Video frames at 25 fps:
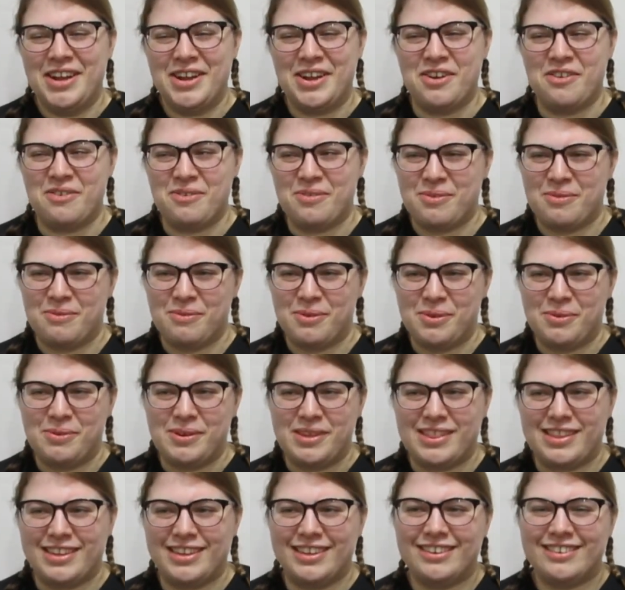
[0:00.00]
go through
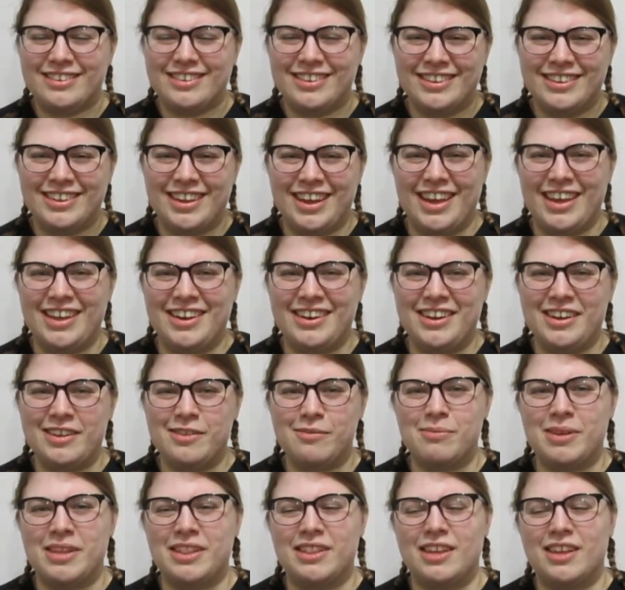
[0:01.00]
with it, and I
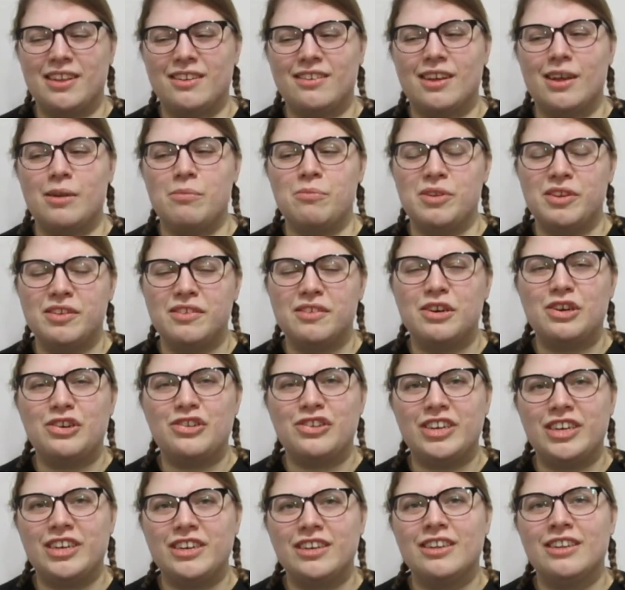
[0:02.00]
spent that time
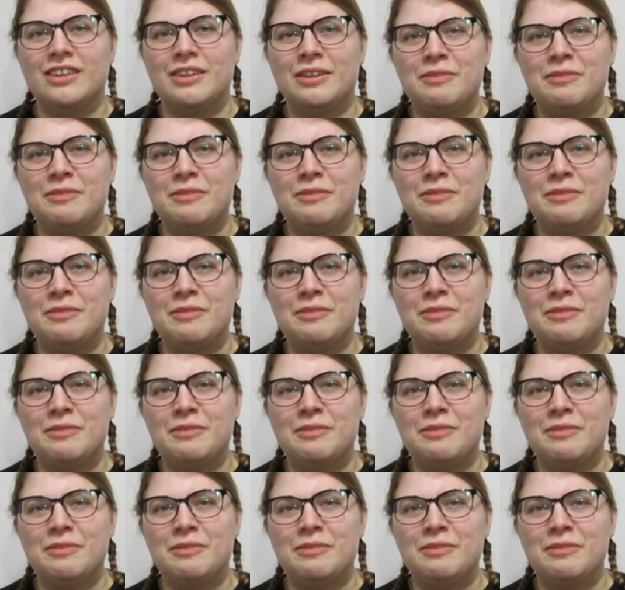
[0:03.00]
researching.